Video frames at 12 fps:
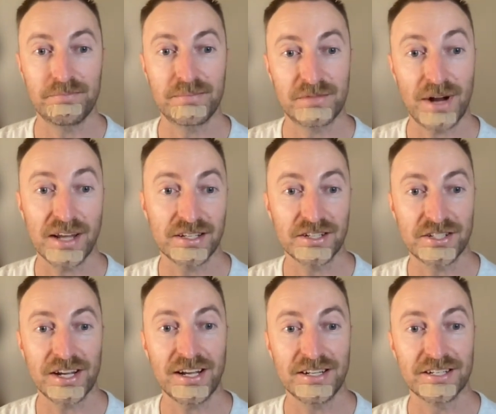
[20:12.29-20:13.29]
drastic
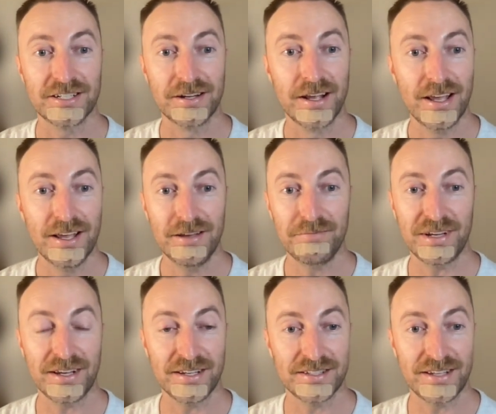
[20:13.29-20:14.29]
change,
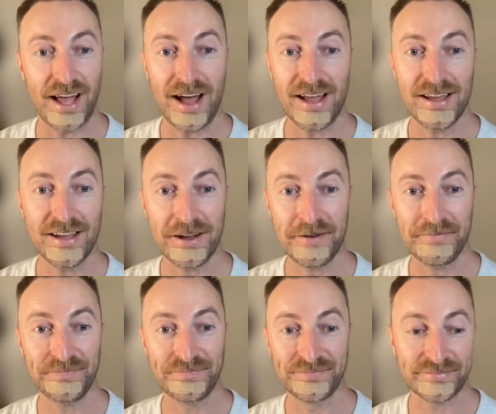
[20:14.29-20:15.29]
because
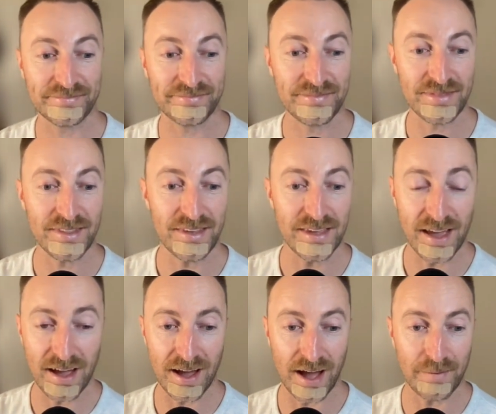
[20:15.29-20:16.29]

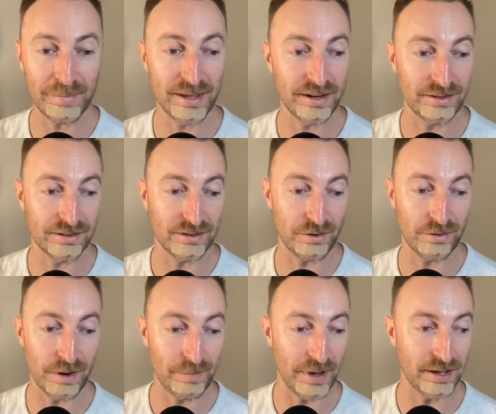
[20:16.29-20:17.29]
yeah, I mean,
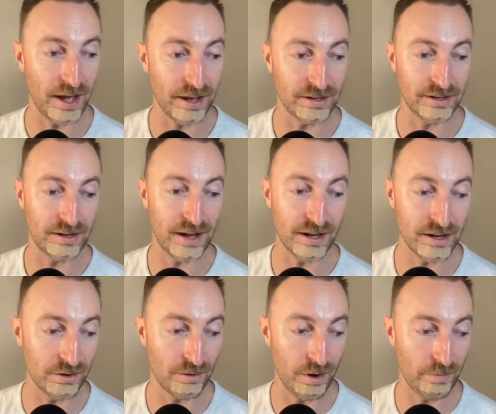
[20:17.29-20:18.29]
growing up, I
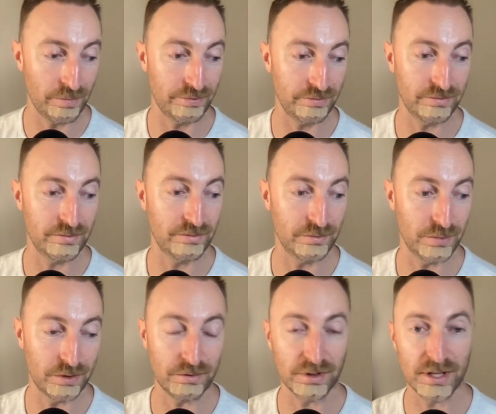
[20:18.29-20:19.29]
didn't grow up
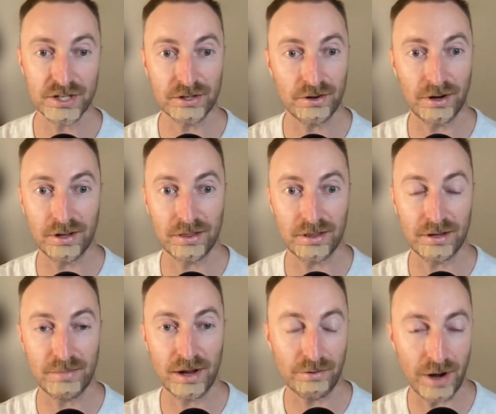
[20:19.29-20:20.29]
with religion or
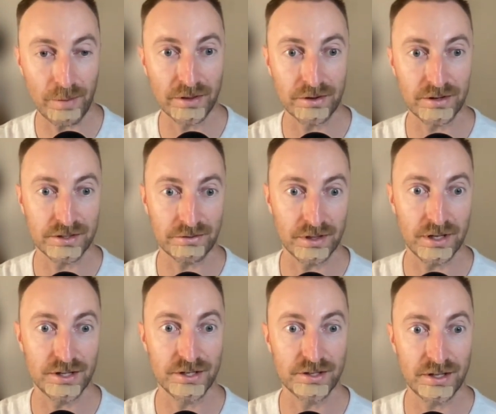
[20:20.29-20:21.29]
anything. My grandmother is
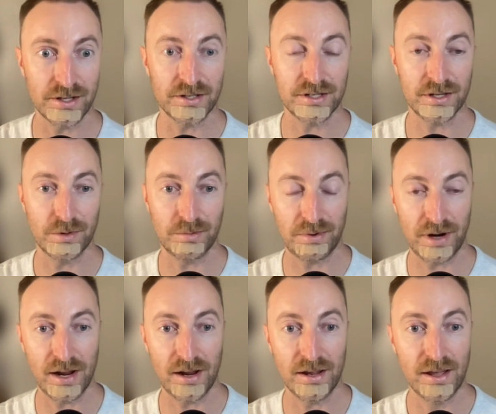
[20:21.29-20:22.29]
religious, and she would
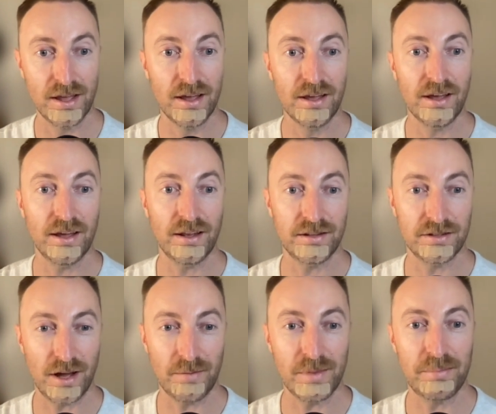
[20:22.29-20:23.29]
pray and
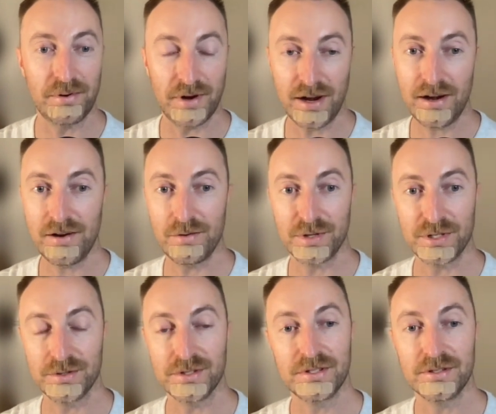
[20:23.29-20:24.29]
taught me prayer, which
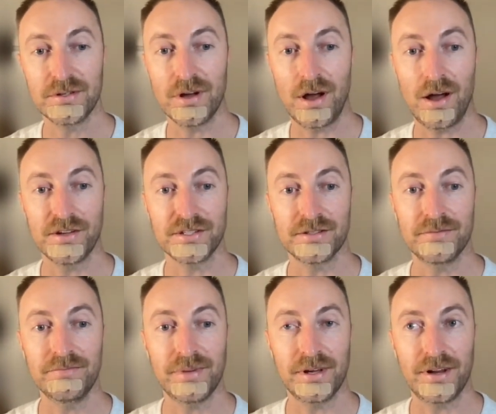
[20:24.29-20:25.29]
was
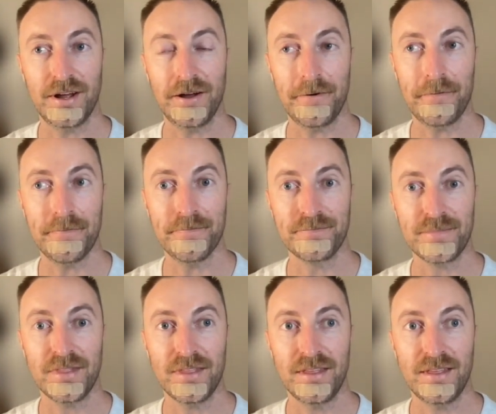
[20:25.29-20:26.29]
awesome. But
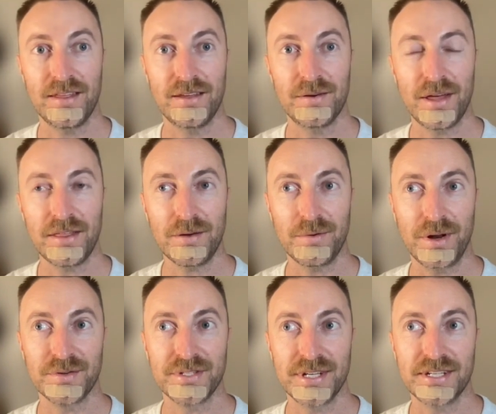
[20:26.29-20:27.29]
I think when I
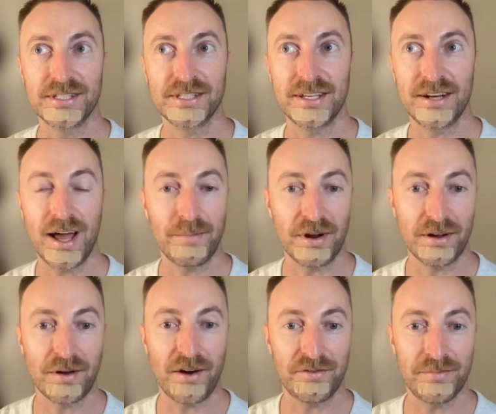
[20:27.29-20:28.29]
was 16, I had my
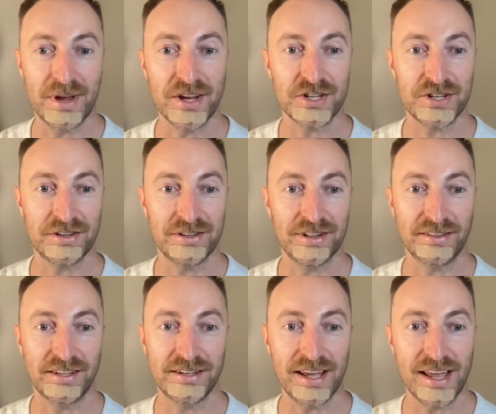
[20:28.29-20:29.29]
confirmation like
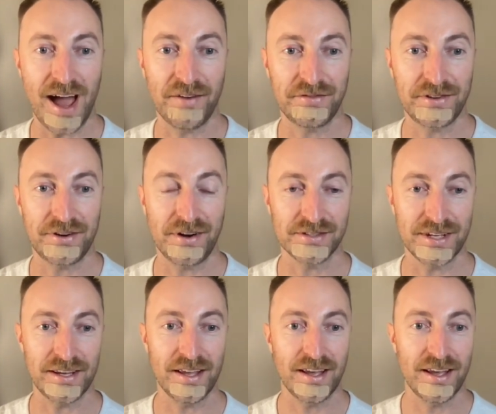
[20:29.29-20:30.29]
the day after. I was
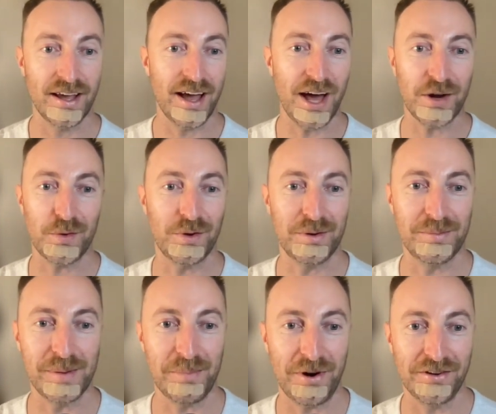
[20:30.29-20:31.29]
like, I don't want to
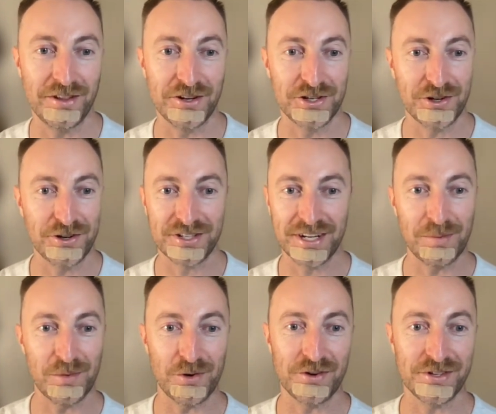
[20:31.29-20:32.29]
be part of the church
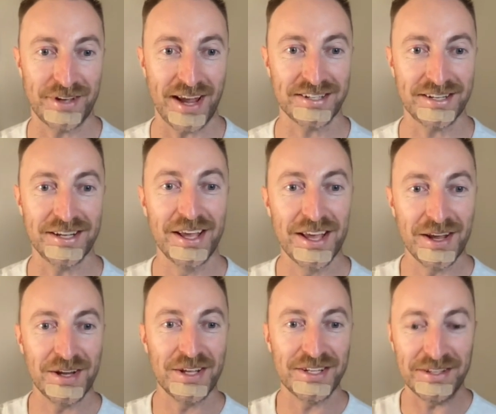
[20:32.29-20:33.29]
anymore. So I actually
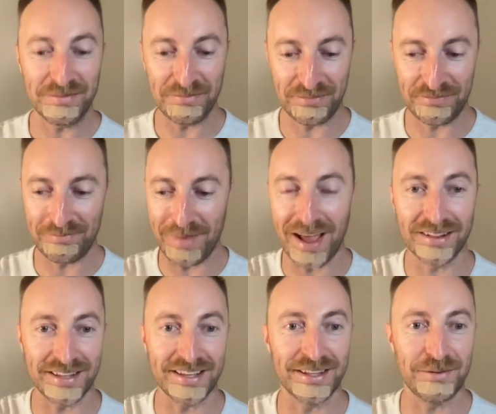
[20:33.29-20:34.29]

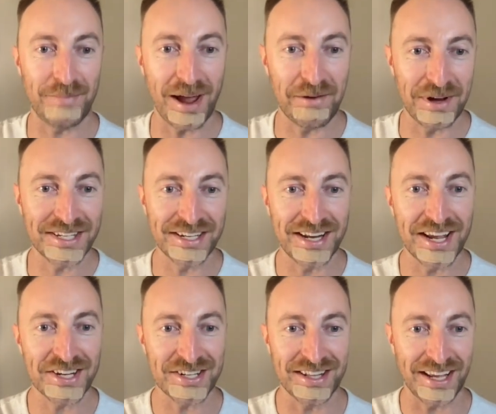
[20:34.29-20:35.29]
mailed in my
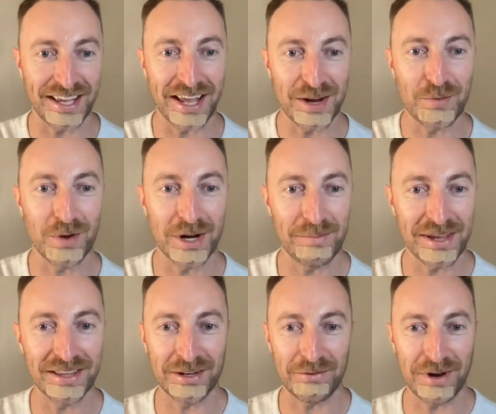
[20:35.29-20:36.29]
resignation. Like I didn't want to
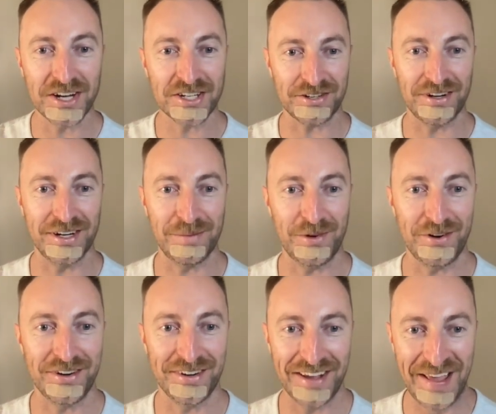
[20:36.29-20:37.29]
be in the register anymore.